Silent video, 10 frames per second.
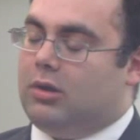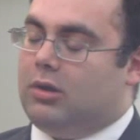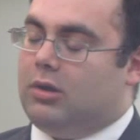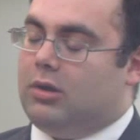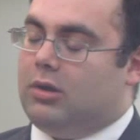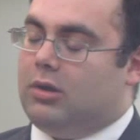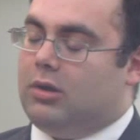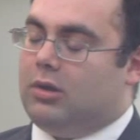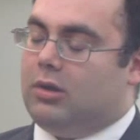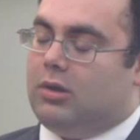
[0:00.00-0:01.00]
is
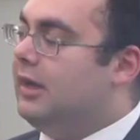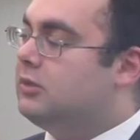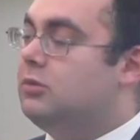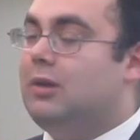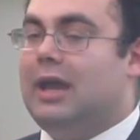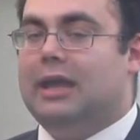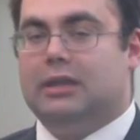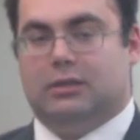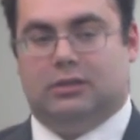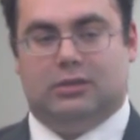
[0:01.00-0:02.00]
focused on trying to
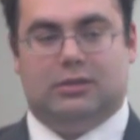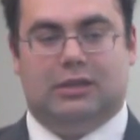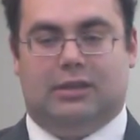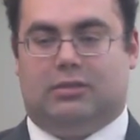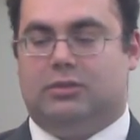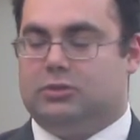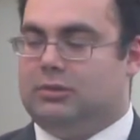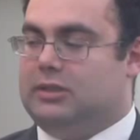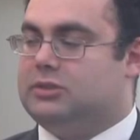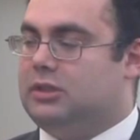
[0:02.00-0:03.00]
end that
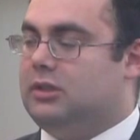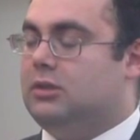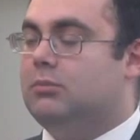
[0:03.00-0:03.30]
situation,